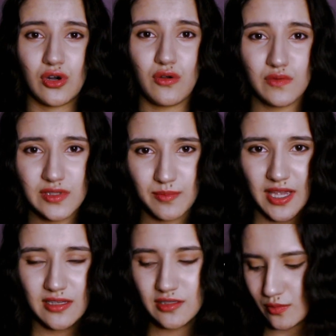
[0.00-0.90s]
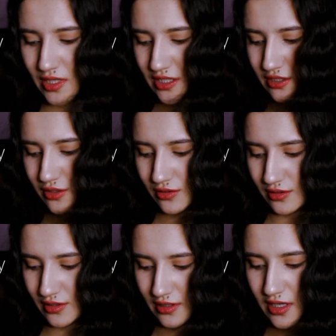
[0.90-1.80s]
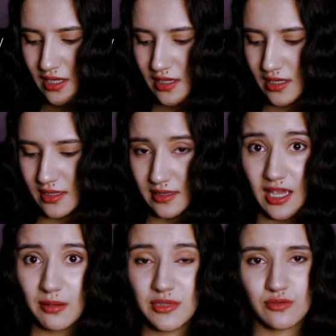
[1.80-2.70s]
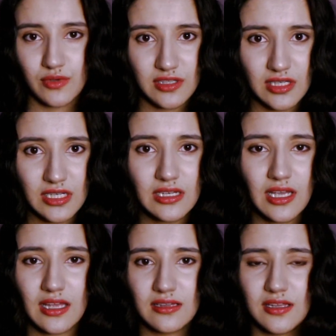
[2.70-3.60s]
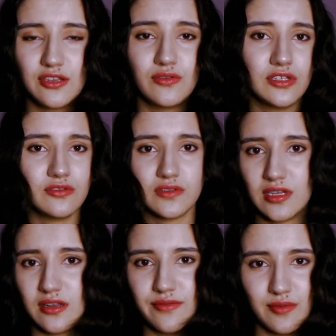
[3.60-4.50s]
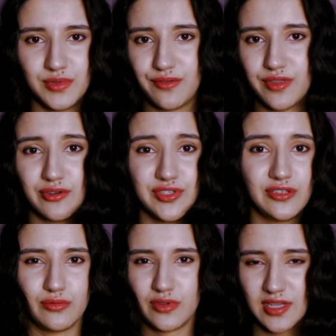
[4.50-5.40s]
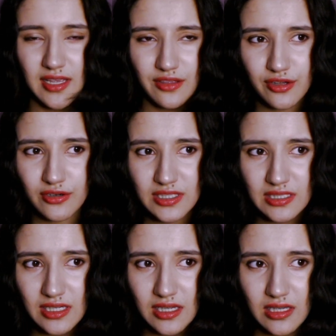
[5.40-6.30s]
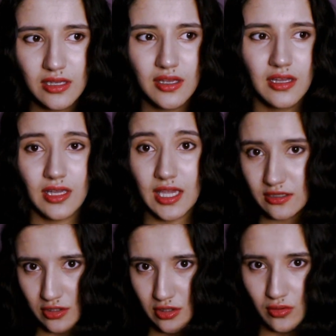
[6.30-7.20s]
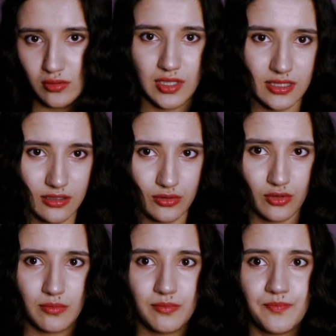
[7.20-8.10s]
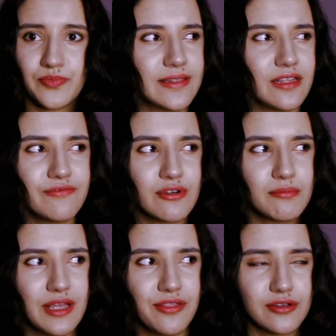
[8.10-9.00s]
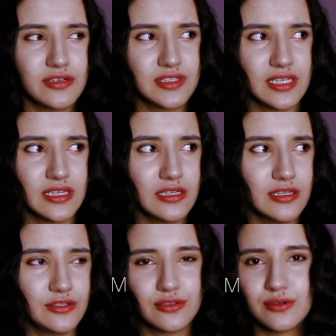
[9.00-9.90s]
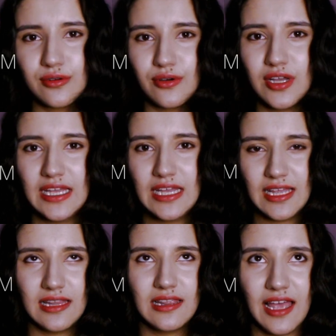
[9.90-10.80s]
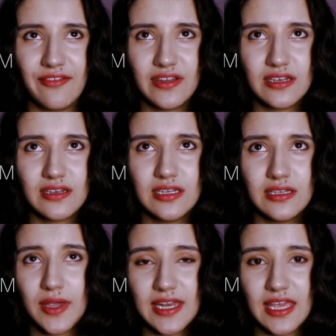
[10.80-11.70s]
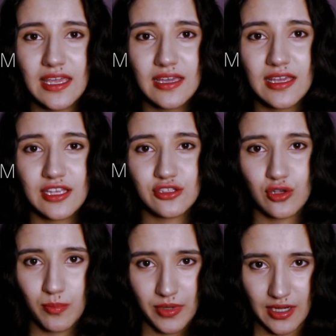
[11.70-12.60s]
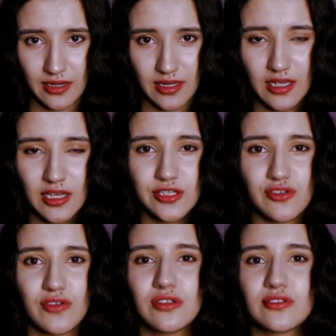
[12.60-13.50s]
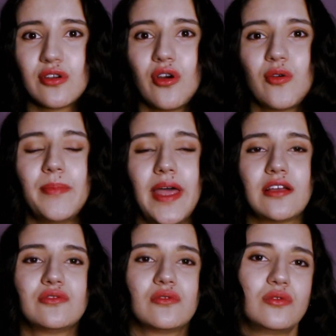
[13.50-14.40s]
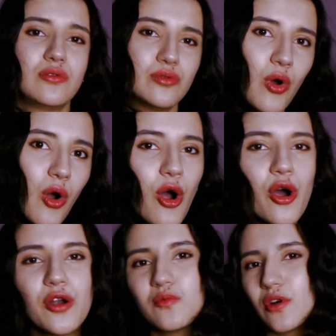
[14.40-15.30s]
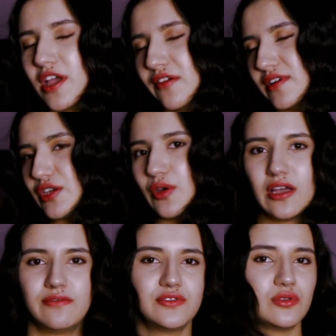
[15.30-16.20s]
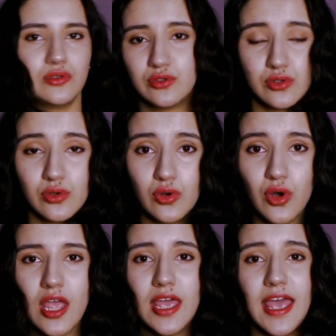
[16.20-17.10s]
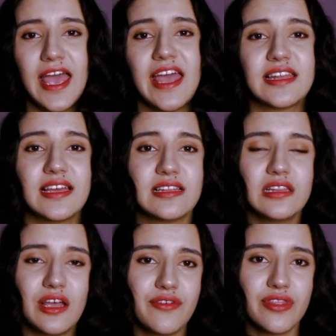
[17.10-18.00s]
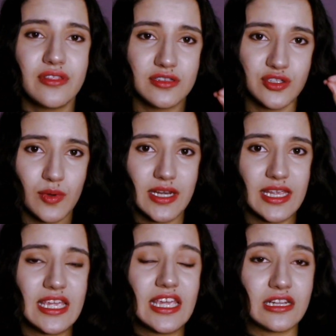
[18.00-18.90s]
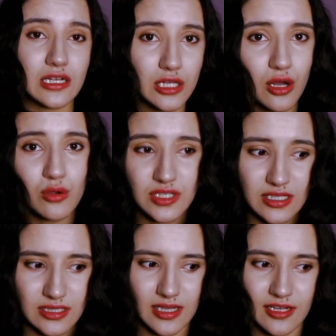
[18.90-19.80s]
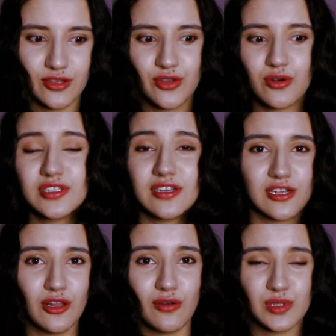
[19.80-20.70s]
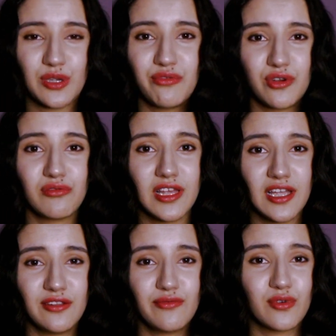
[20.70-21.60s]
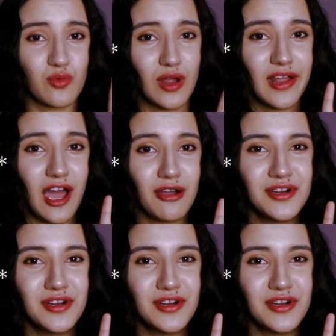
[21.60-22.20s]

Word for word: your own space where your name is written and then you need to study from 7.30 to 10.30 in the school, not in dorm. And then from 9.30 to 11.20 it's opened so you need to go back to dorm whatever you have to do and at 11.20 it closes like the doors are closed if you're late for one